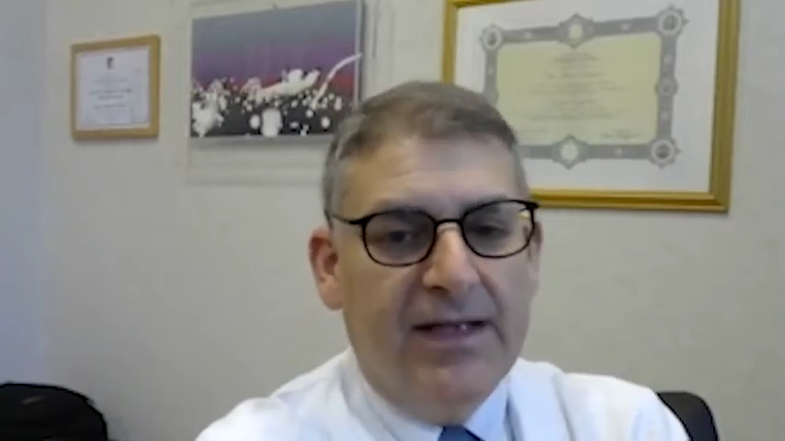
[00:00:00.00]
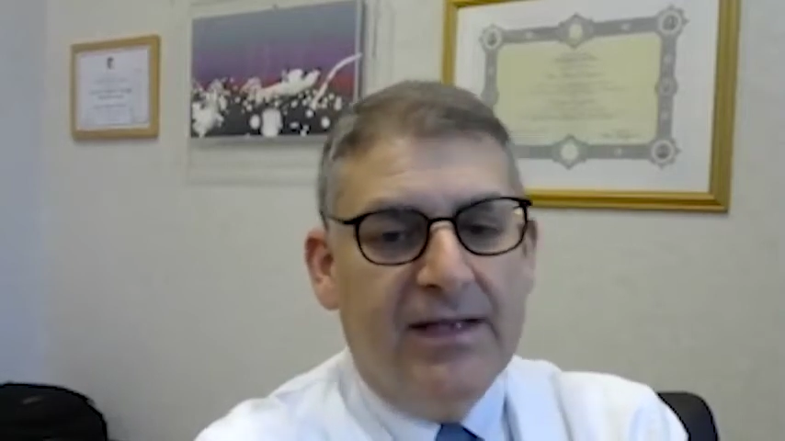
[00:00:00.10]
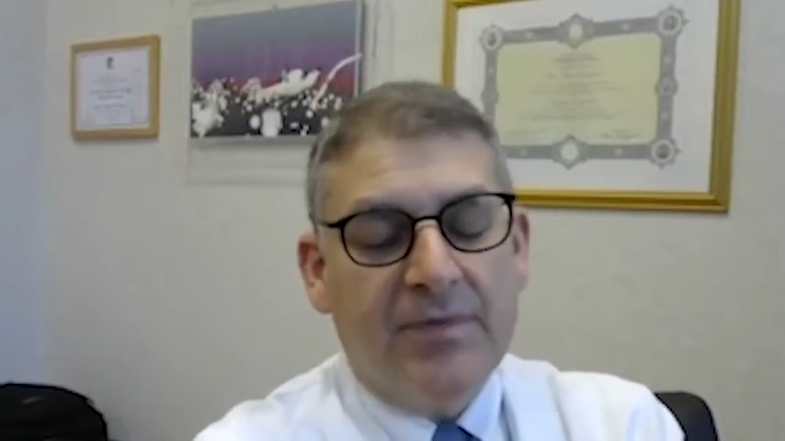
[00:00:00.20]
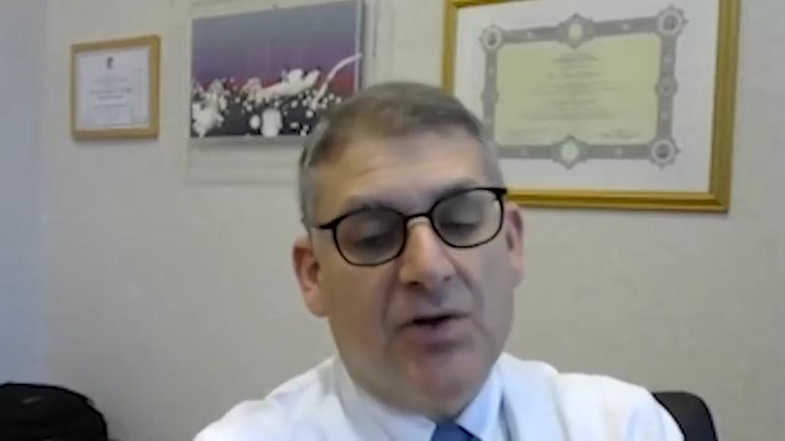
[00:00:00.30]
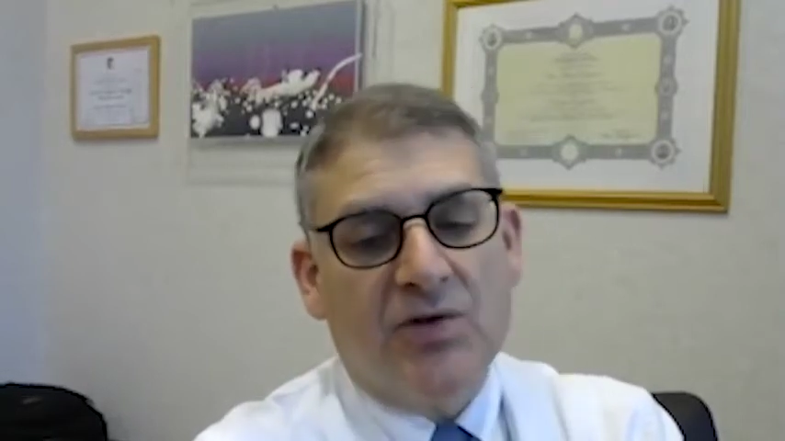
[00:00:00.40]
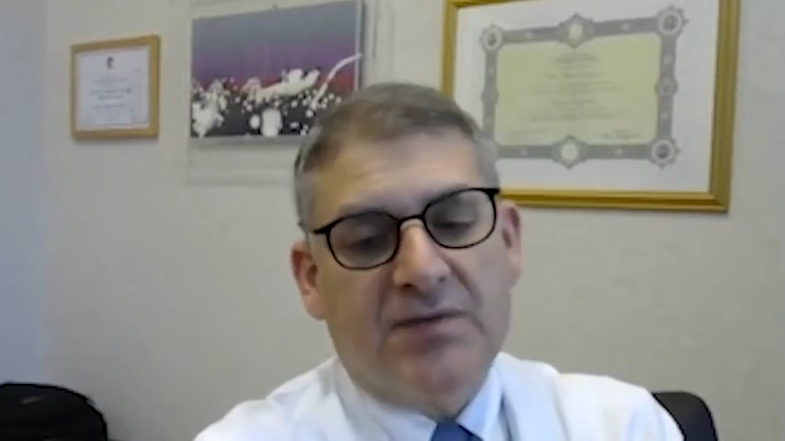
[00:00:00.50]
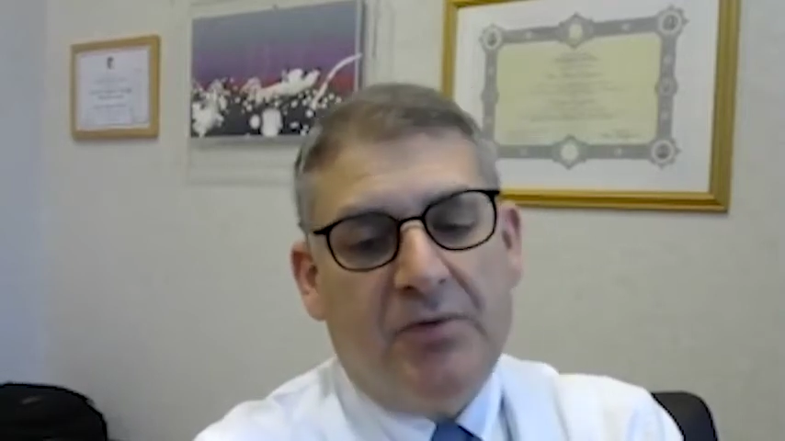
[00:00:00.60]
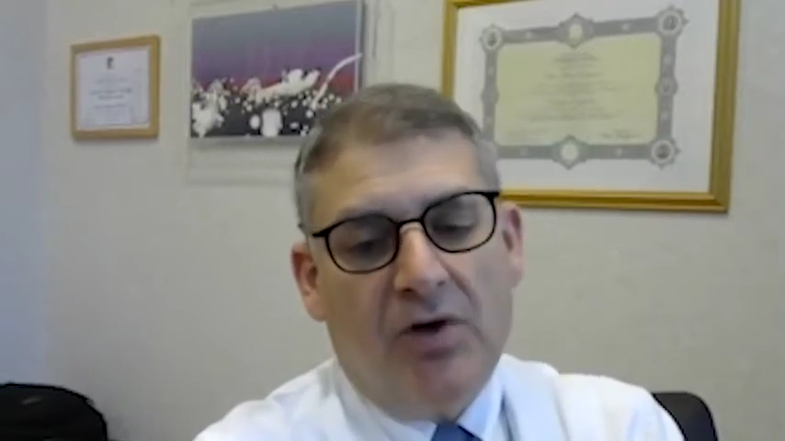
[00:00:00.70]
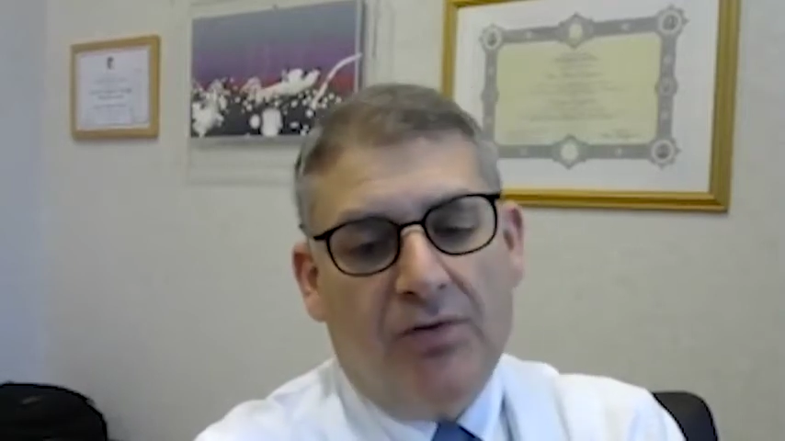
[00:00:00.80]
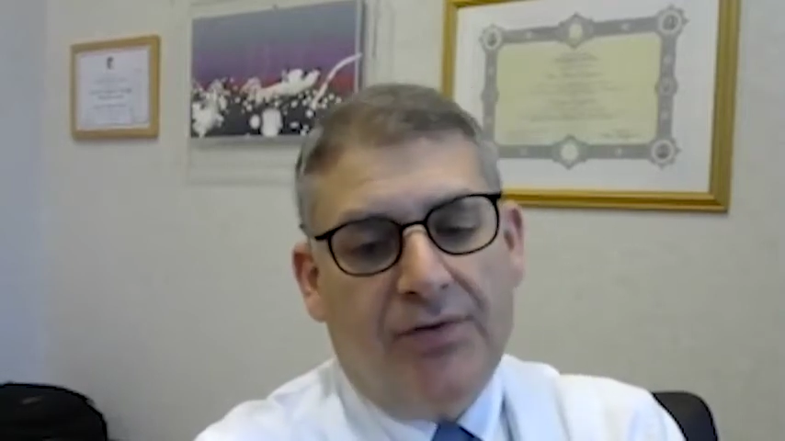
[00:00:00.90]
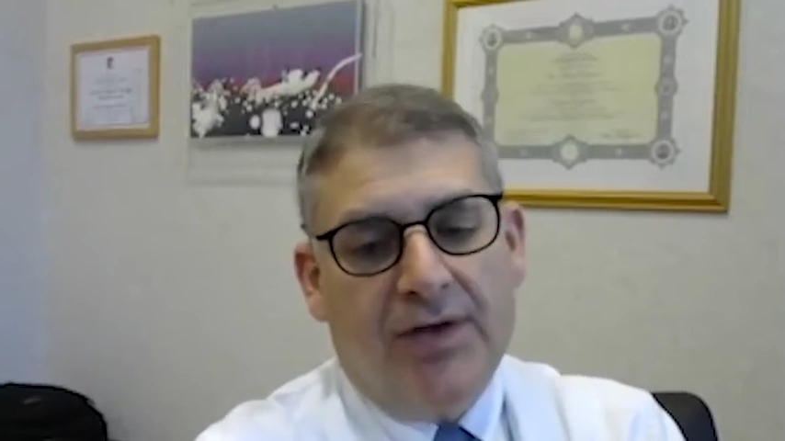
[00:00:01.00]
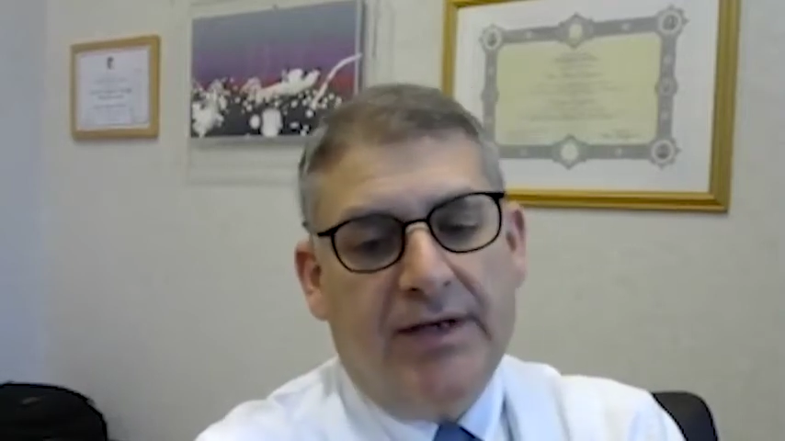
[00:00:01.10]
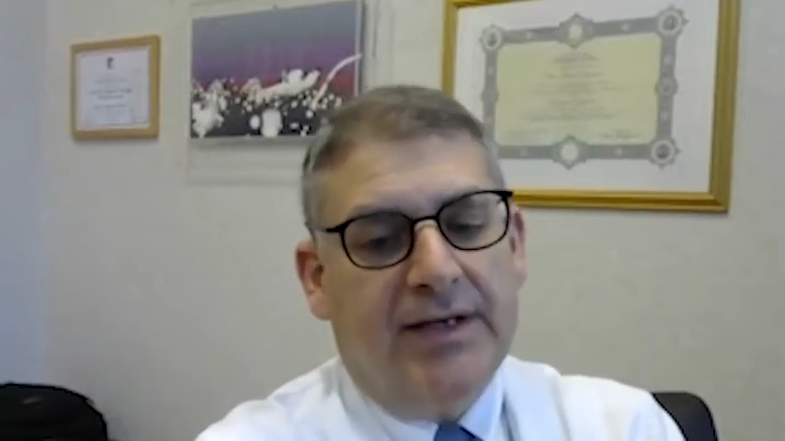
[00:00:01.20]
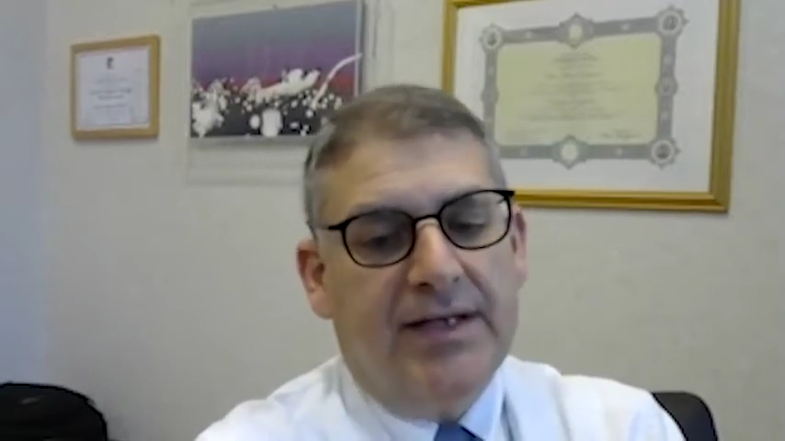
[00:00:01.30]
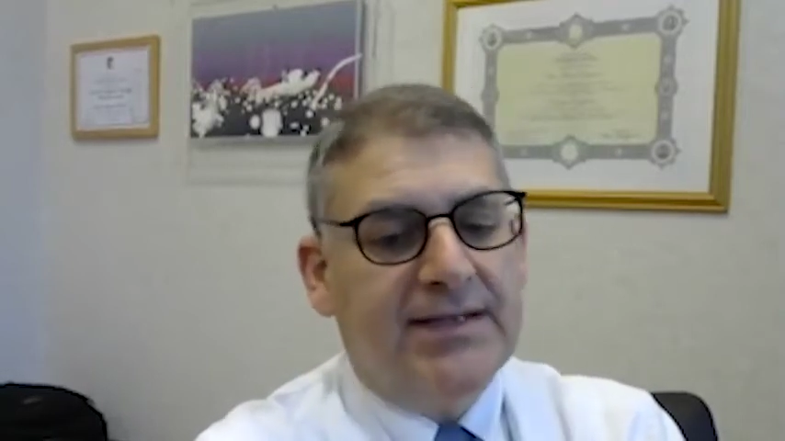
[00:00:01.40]
because both
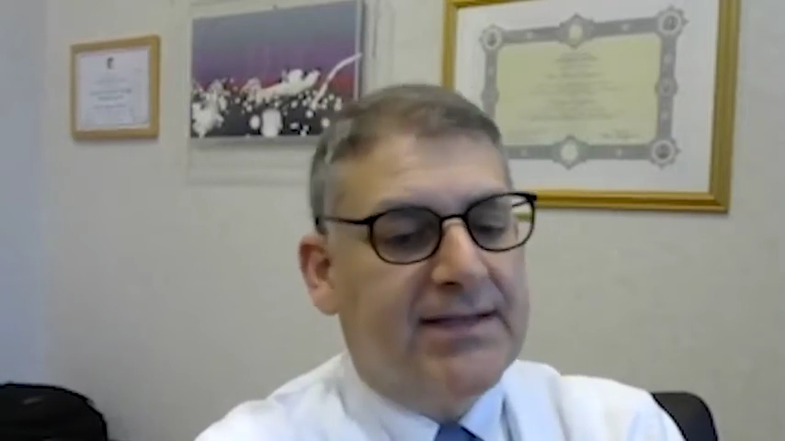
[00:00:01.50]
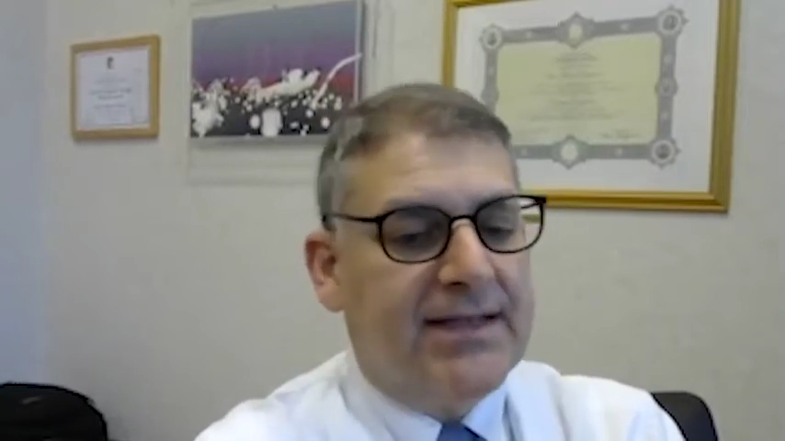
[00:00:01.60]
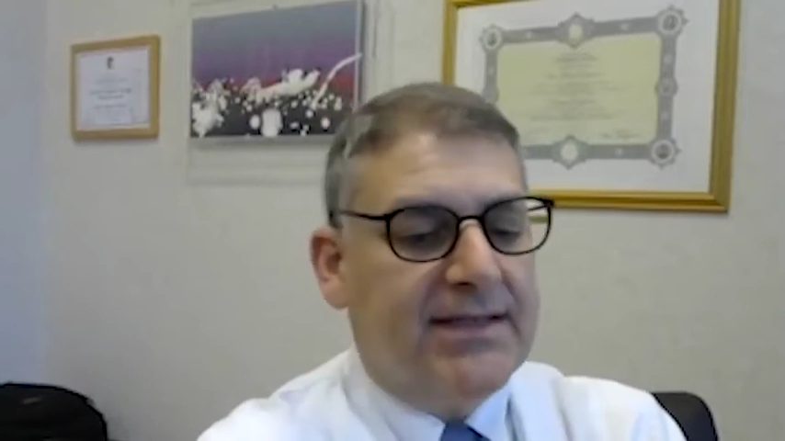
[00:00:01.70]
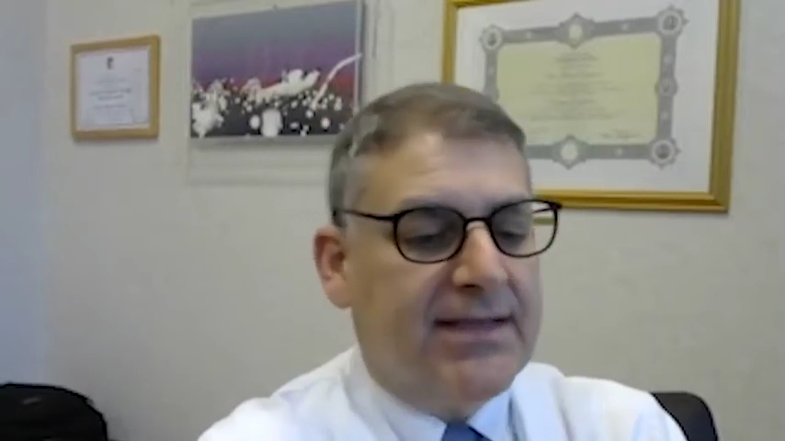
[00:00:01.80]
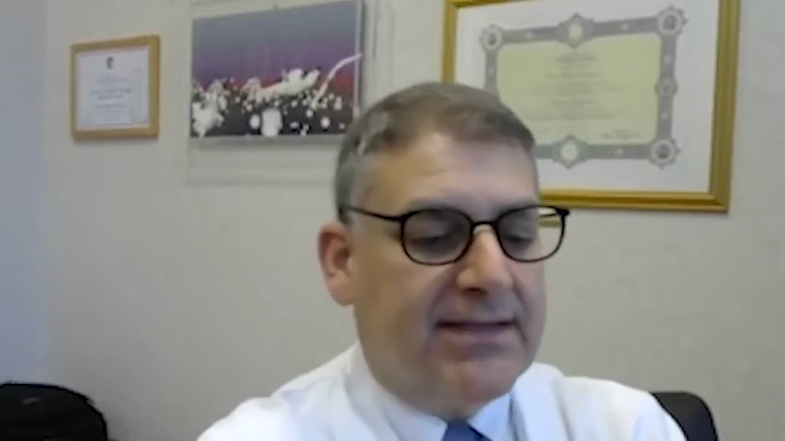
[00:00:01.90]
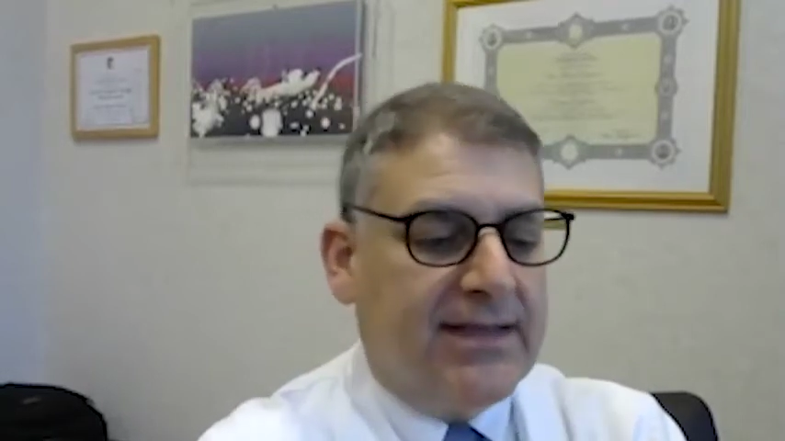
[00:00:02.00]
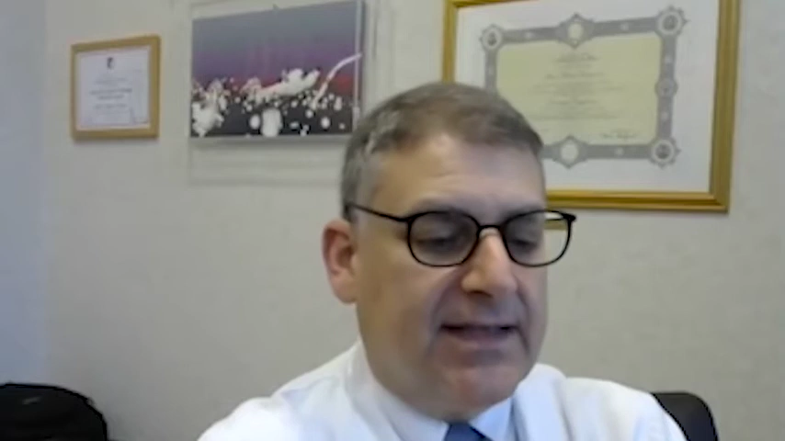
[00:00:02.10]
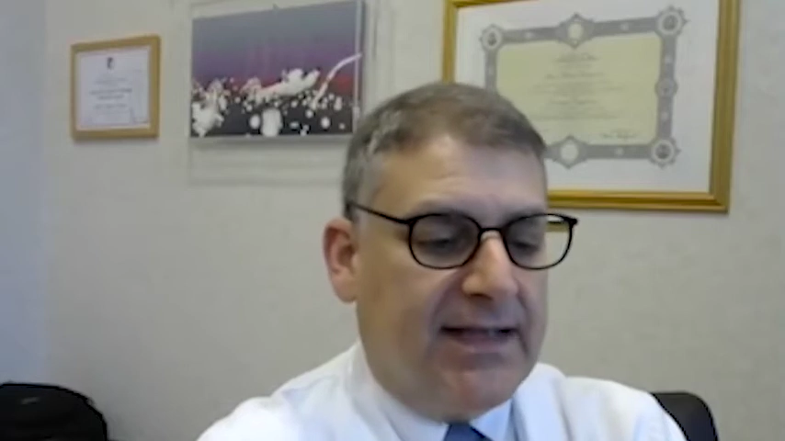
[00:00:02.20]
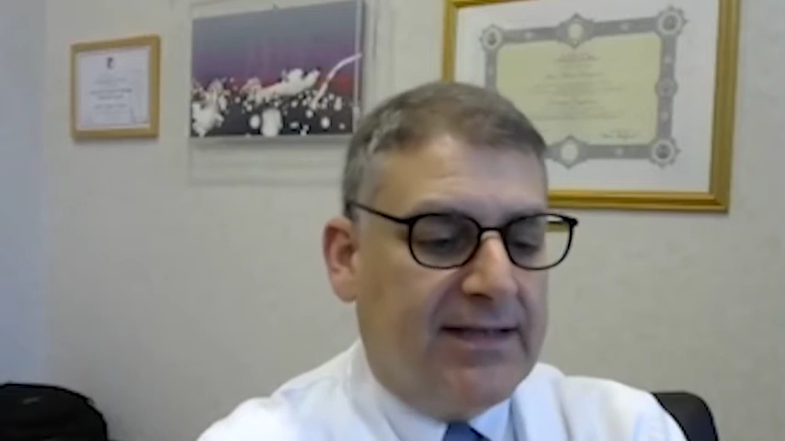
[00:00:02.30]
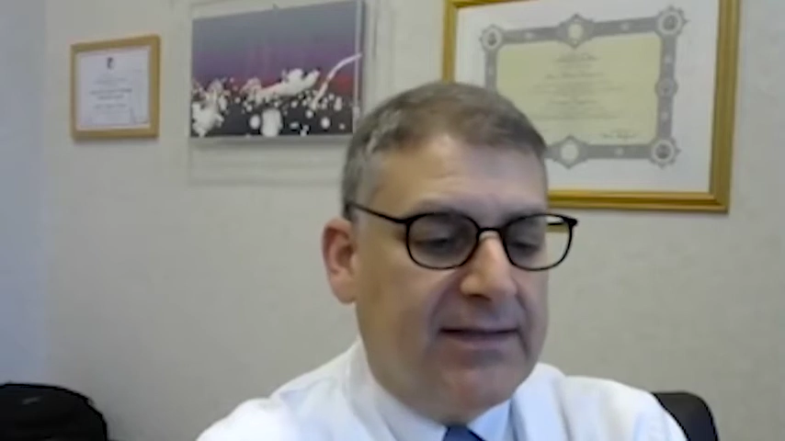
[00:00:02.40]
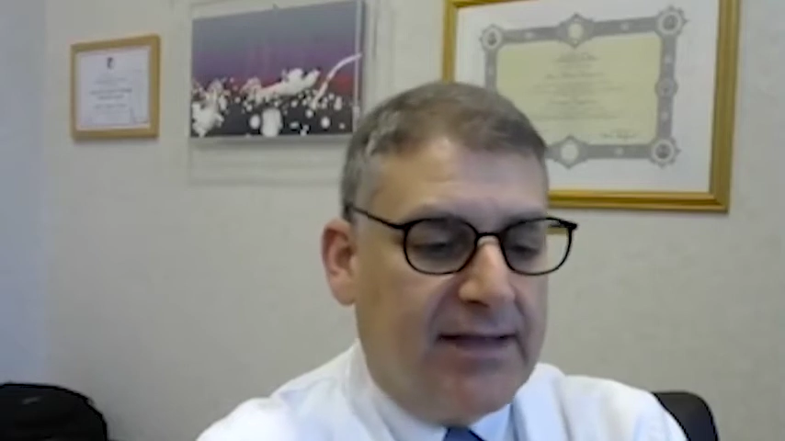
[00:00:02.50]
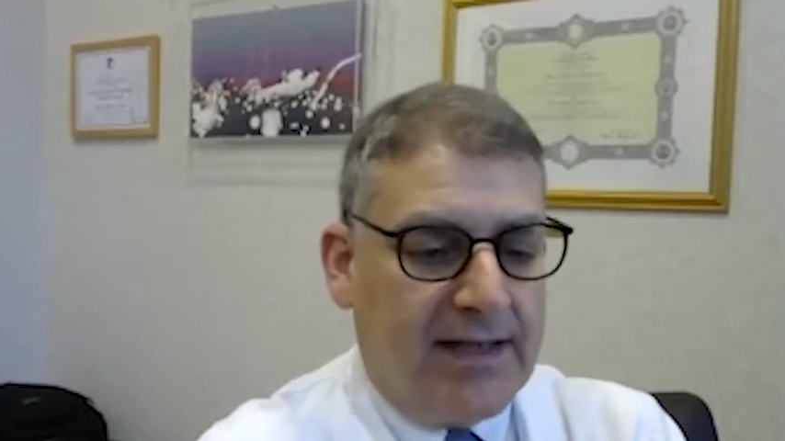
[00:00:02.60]
in CCC19